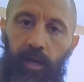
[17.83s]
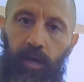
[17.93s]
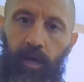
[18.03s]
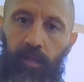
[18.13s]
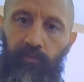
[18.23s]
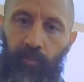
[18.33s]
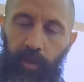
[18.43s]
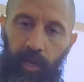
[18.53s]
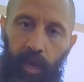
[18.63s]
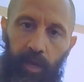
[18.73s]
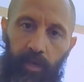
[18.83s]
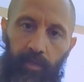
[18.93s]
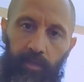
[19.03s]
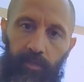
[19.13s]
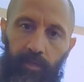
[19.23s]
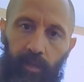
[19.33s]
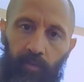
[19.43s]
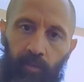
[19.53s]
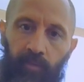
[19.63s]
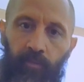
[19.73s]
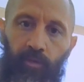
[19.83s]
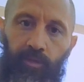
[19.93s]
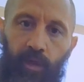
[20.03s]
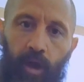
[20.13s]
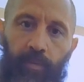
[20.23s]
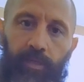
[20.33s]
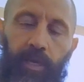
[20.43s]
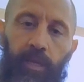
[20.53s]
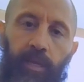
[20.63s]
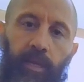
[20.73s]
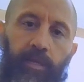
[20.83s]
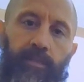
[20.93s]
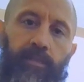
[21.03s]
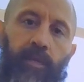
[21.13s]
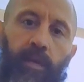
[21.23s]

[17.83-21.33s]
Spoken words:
The repique is one of the most common techniques